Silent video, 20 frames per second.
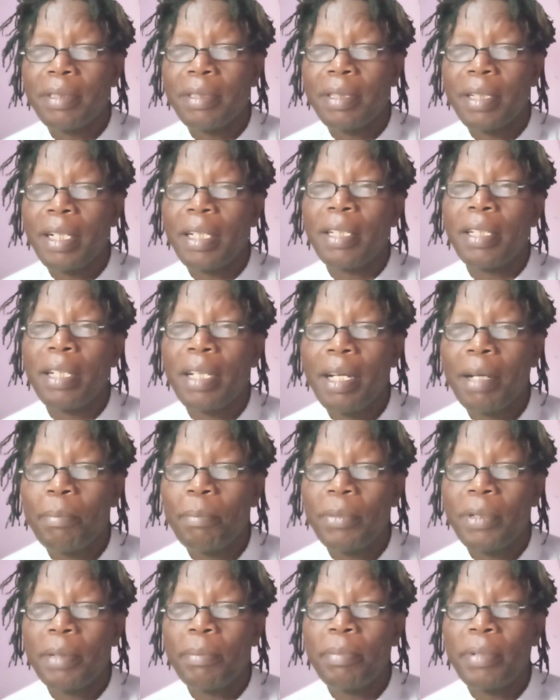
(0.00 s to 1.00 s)
and
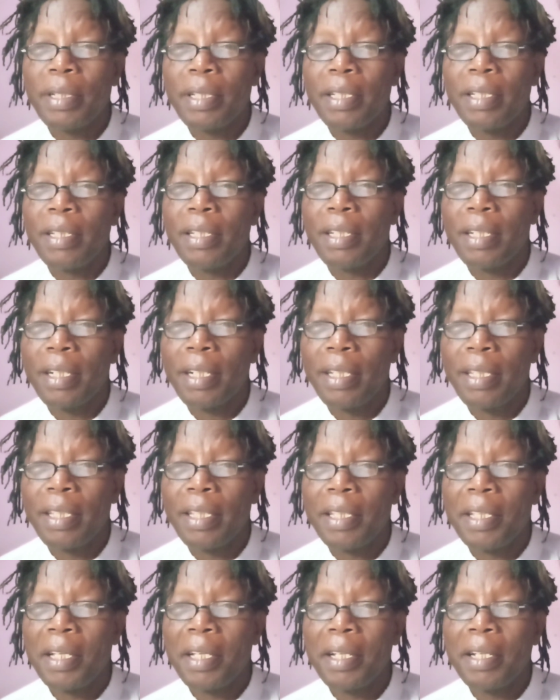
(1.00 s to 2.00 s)
I'm the beginning and
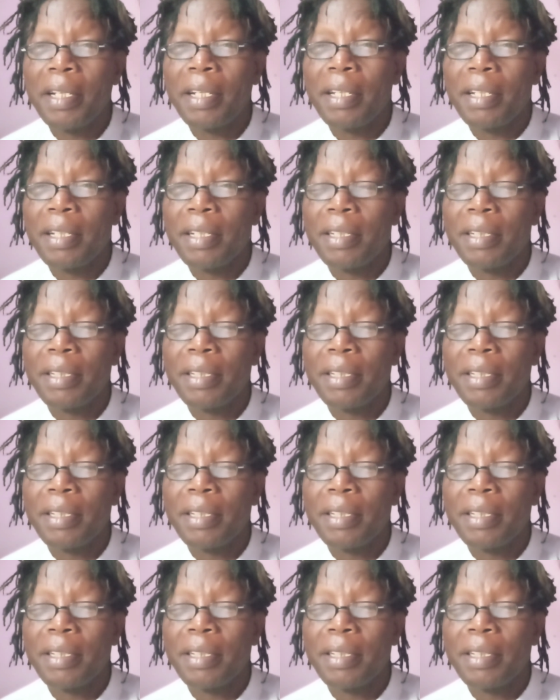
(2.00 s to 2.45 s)
the end?